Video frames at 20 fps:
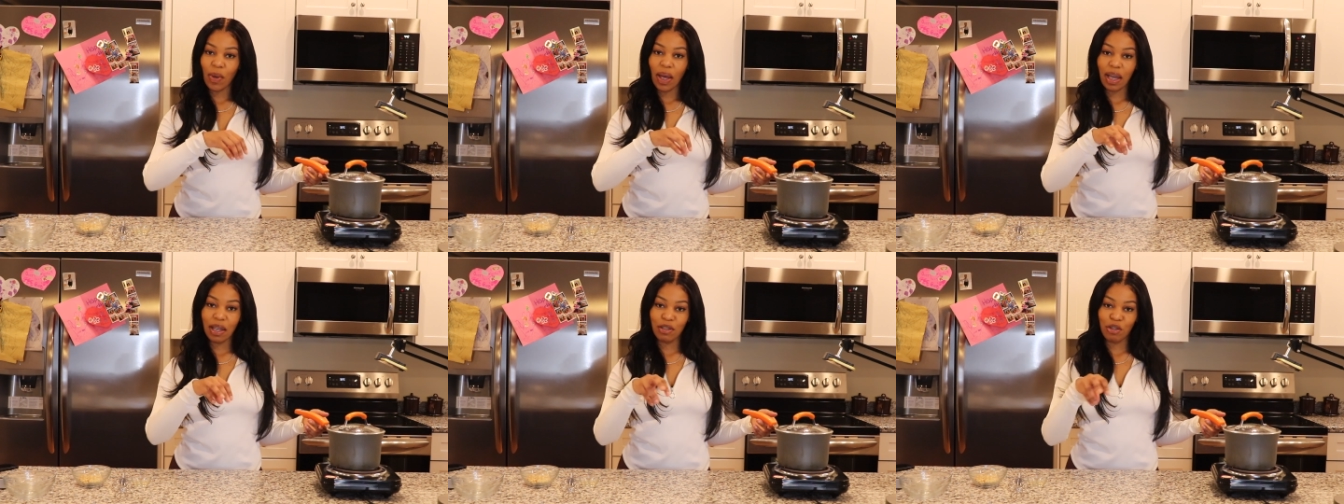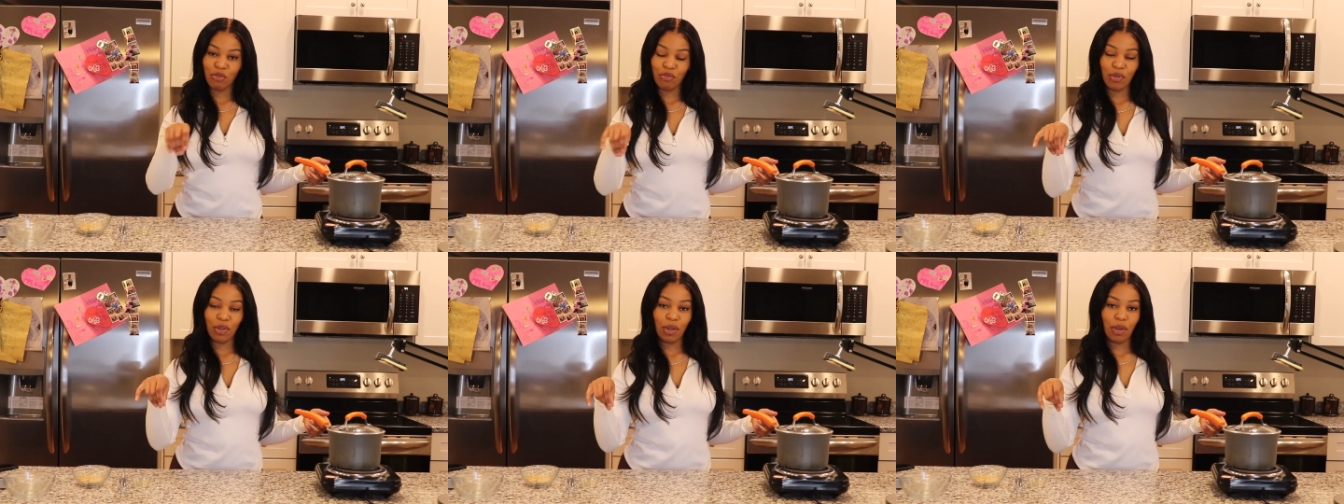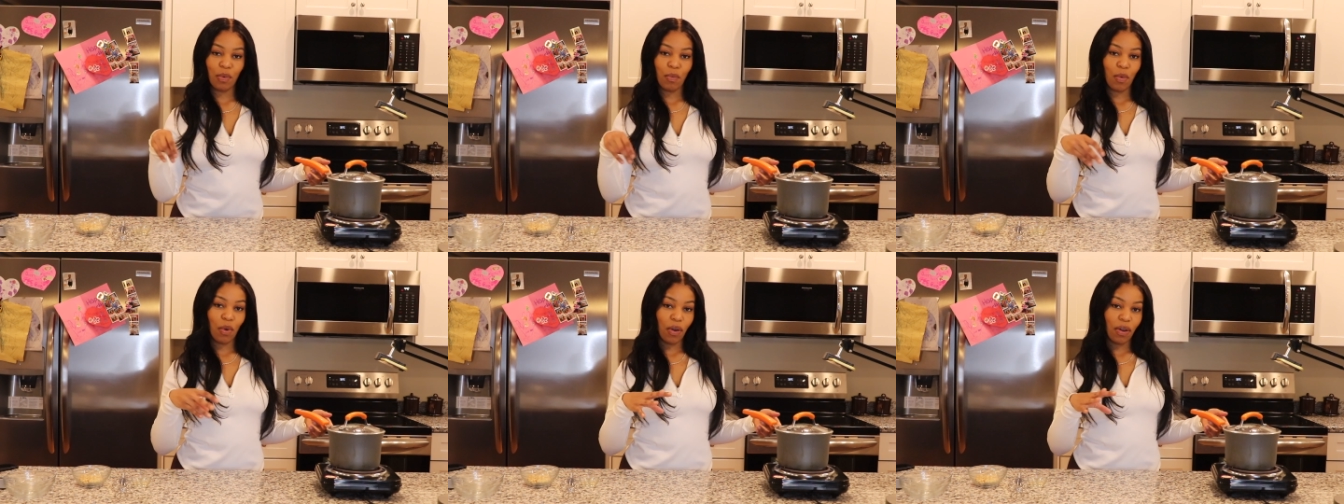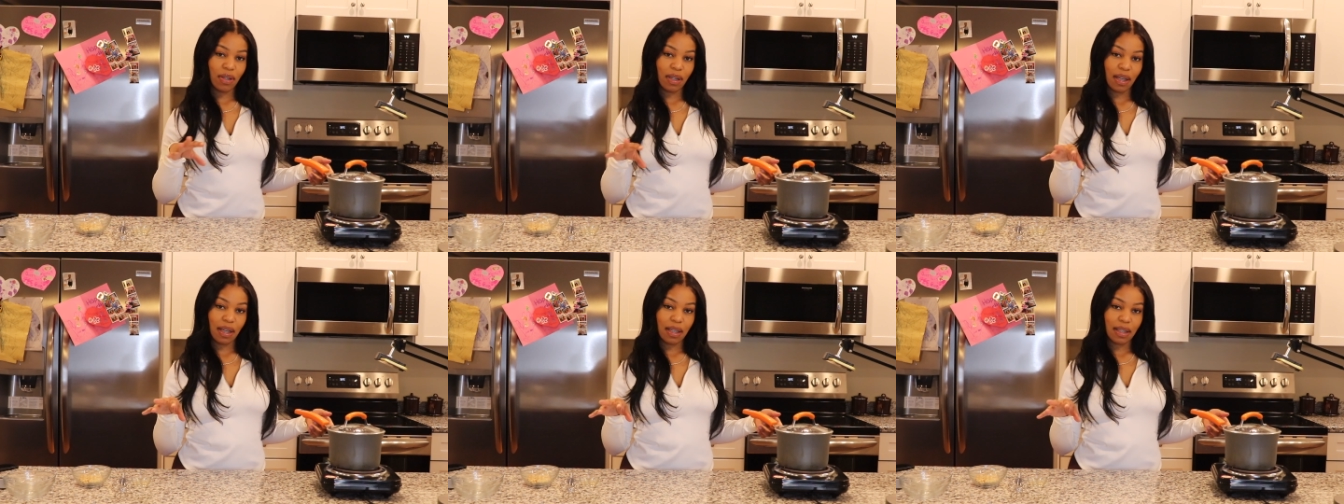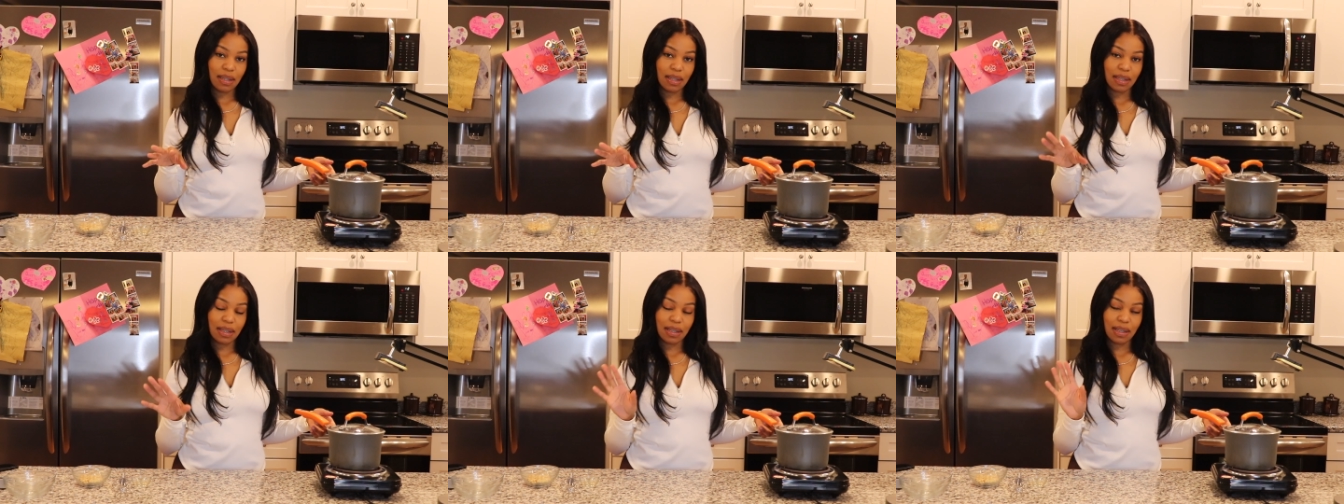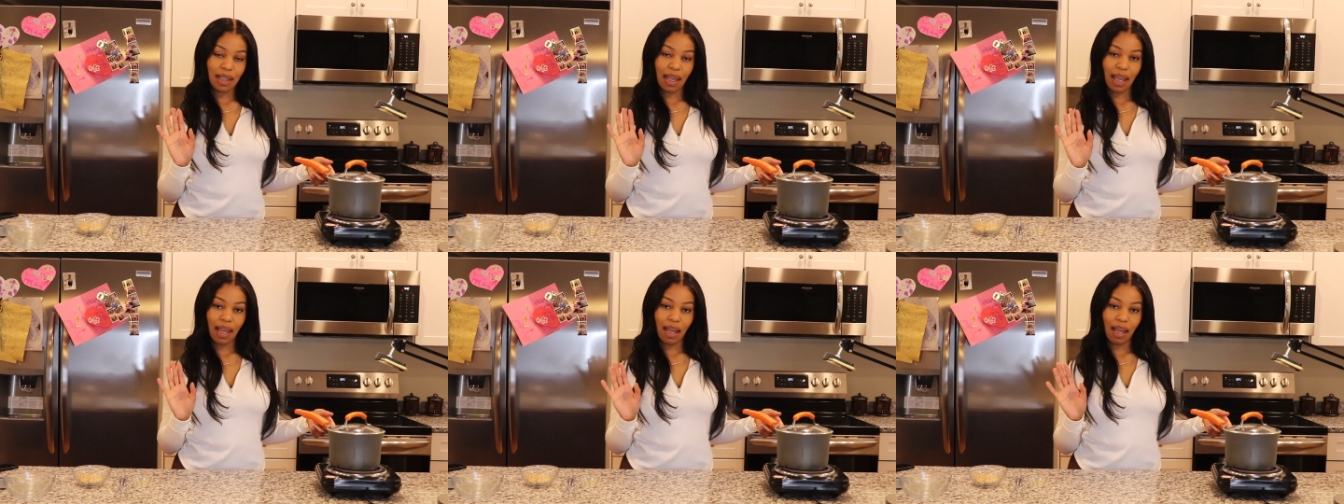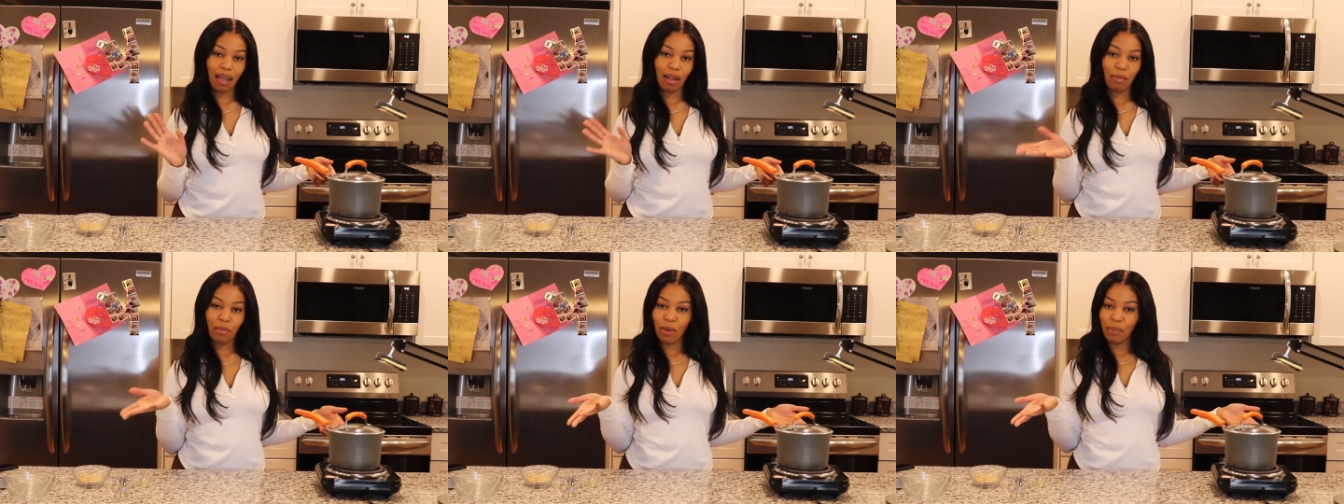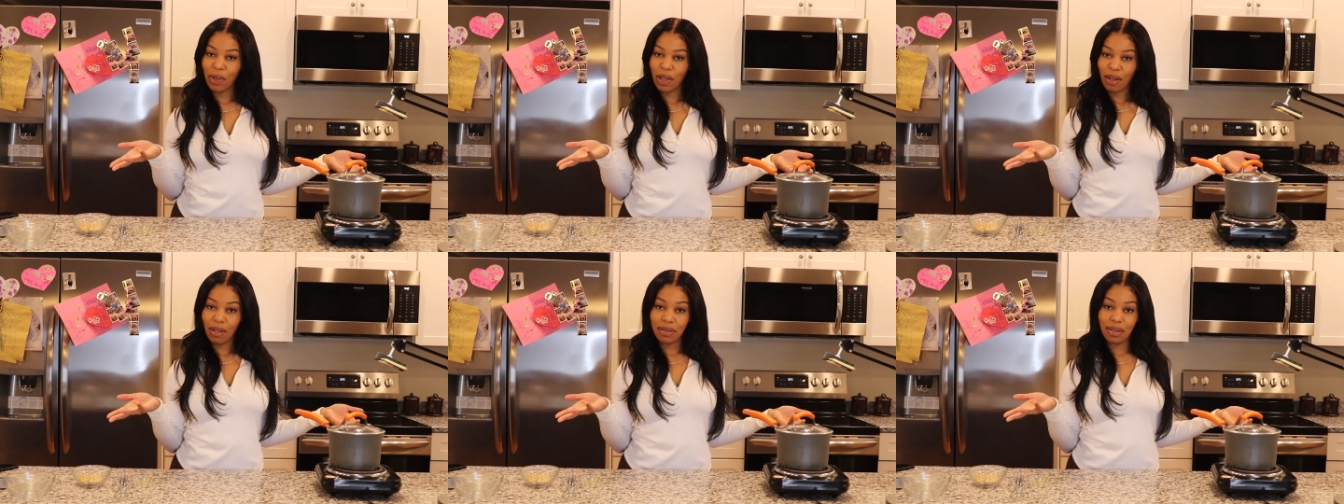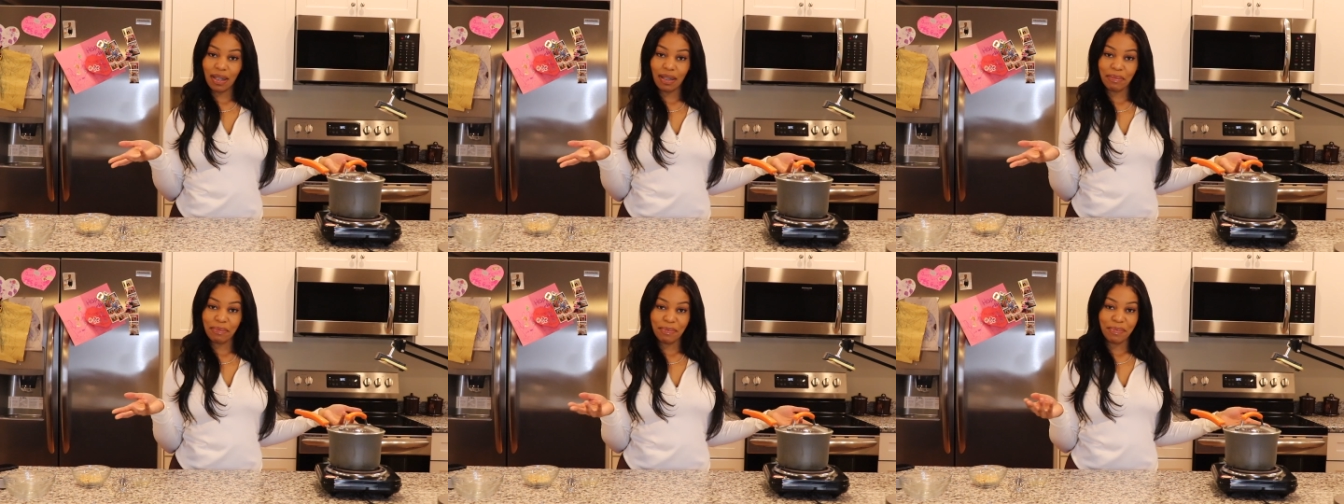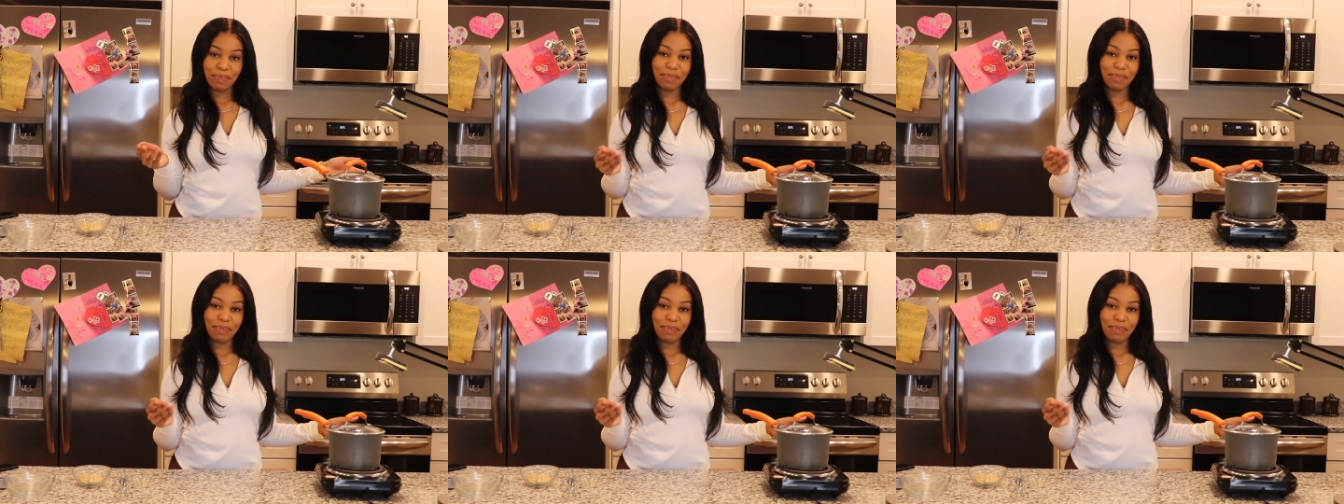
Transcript: extra walnuts, and we'll be all done.